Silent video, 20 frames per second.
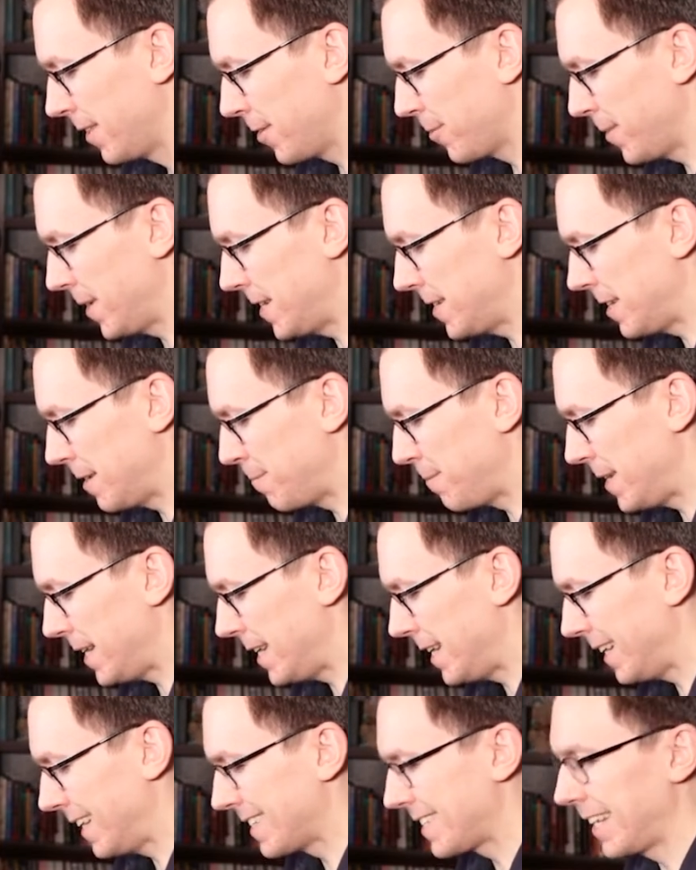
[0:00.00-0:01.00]
The reason
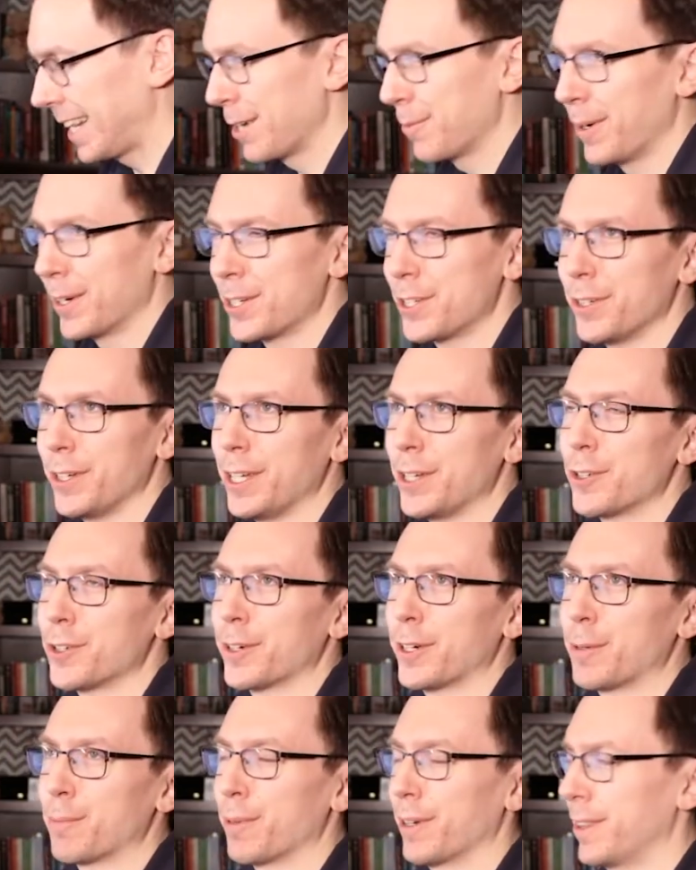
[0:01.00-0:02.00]
being is that I want to
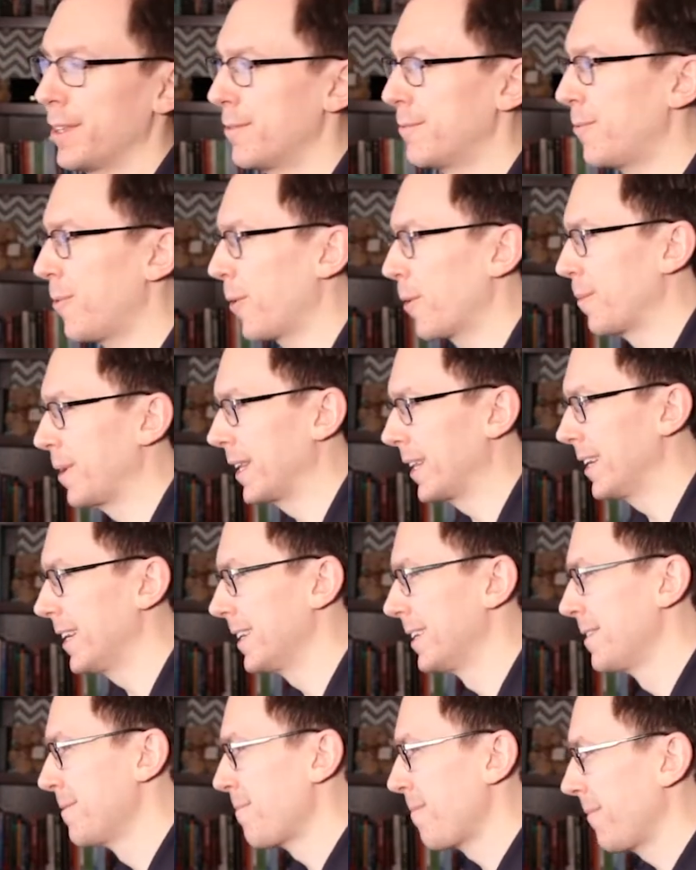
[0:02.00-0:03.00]
interpret the
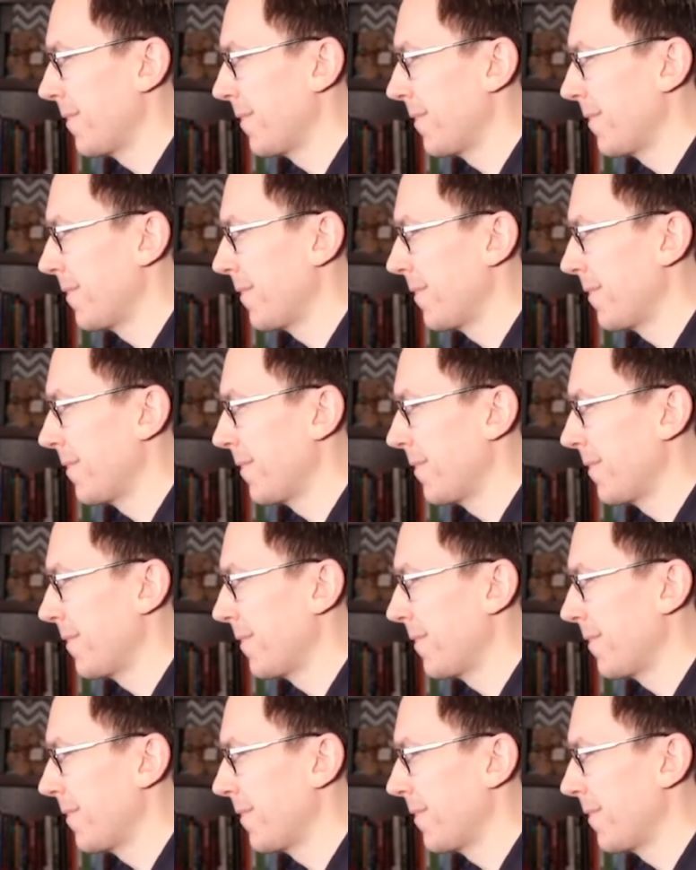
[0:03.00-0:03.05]
formula.